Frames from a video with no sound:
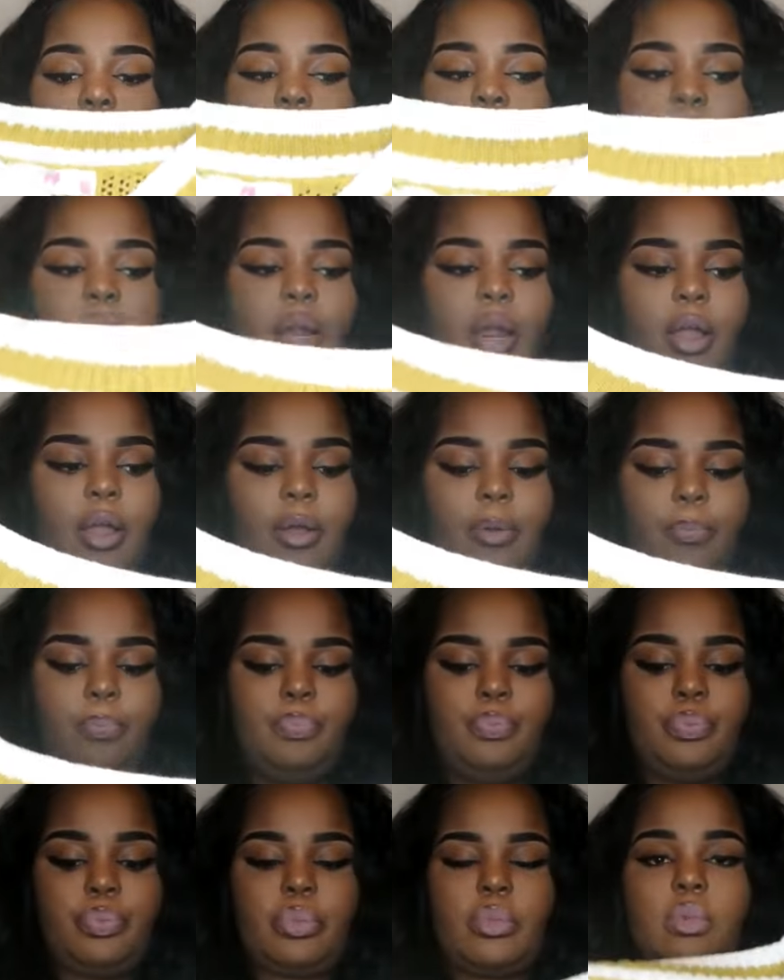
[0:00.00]
but
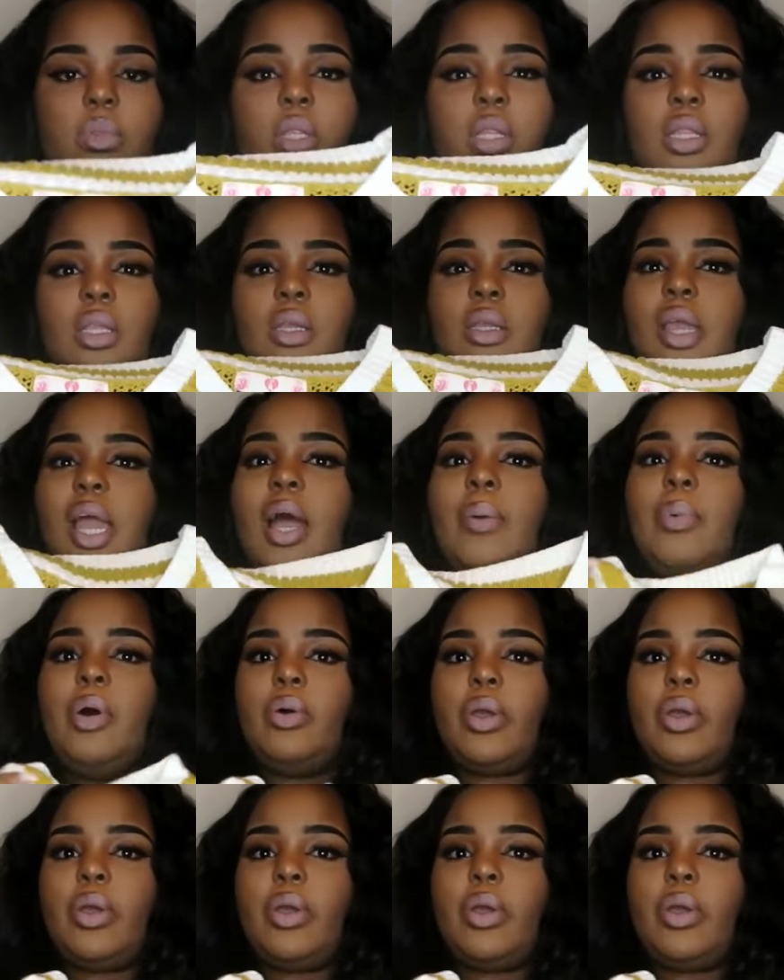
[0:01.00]
I'm